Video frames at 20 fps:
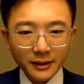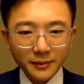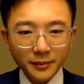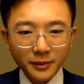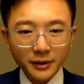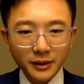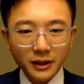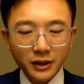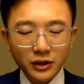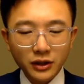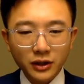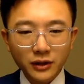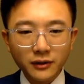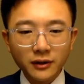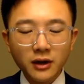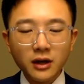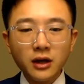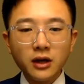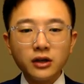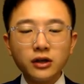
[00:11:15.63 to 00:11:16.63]
position,
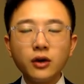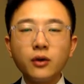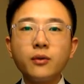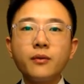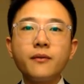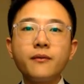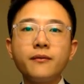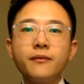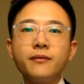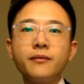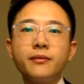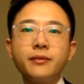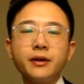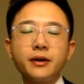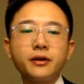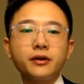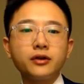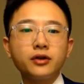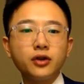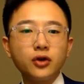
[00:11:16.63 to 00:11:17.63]
so there
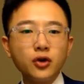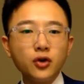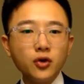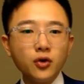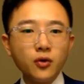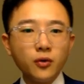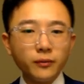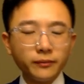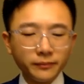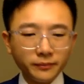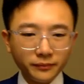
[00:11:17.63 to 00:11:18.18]
are two